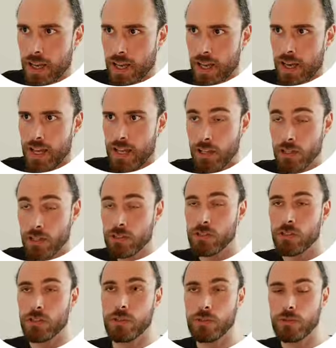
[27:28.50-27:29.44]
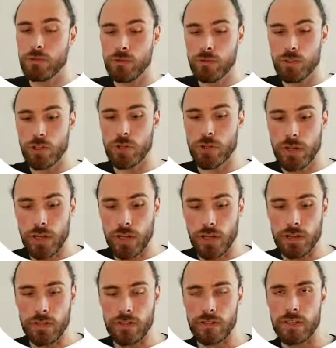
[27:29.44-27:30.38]
And also
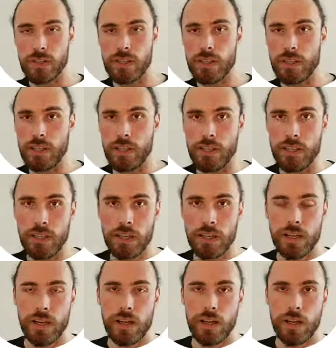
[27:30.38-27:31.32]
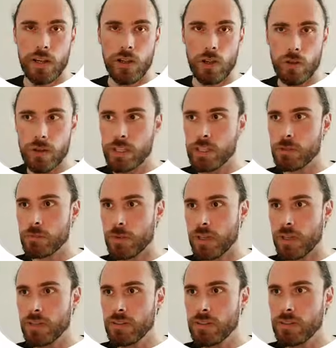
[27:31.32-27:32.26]
during the learning
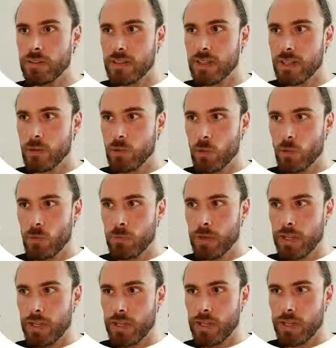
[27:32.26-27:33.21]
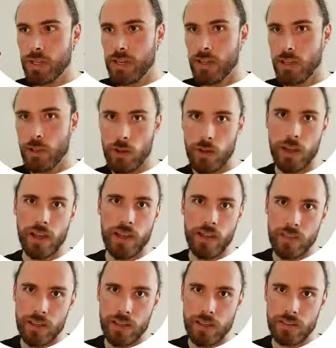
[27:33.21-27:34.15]
sprint, we'll be looking
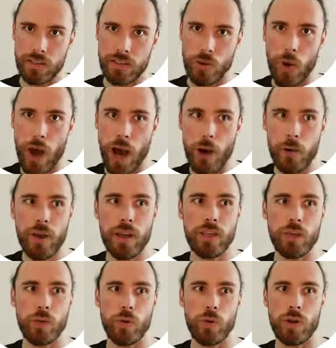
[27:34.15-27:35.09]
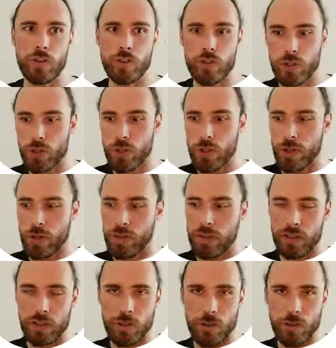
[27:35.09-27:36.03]
at this. So how can you ensure
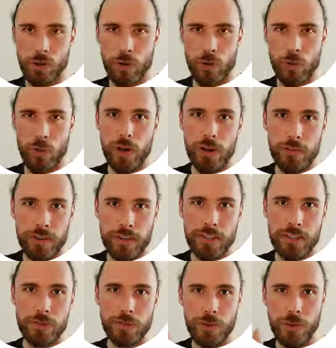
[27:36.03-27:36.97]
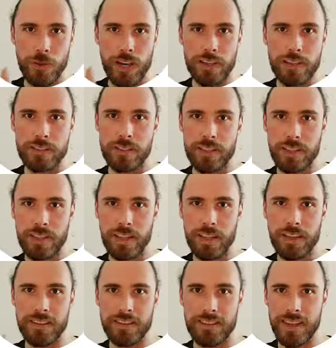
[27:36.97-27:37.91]
that your queries will actually
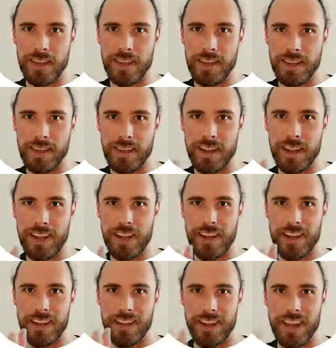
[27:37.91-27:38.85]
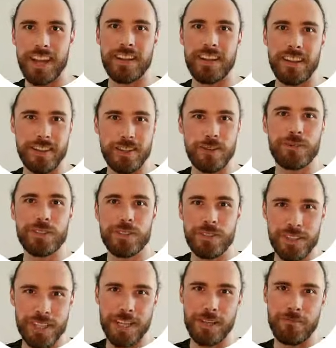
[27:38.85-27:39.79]
contain data that you want to
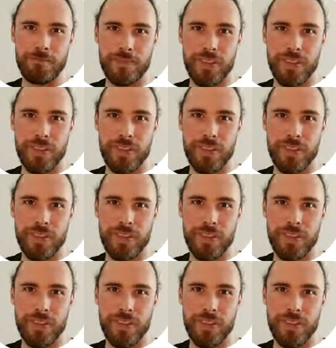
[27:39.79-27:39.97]
see?